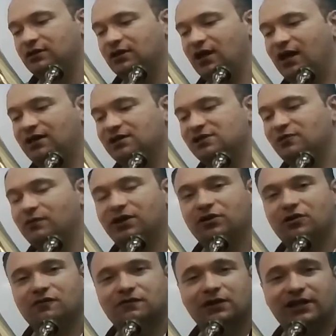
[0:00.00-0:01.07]
Next one
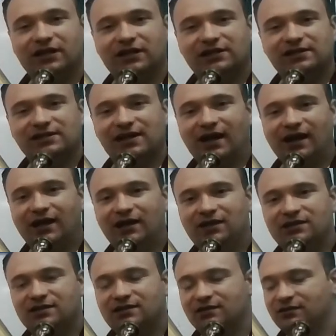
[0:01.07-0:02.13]
over is
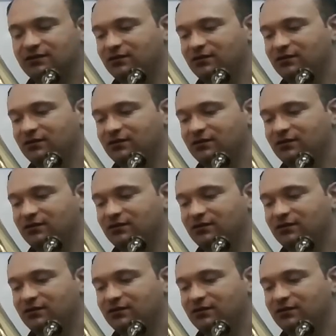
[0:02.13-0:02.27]
second.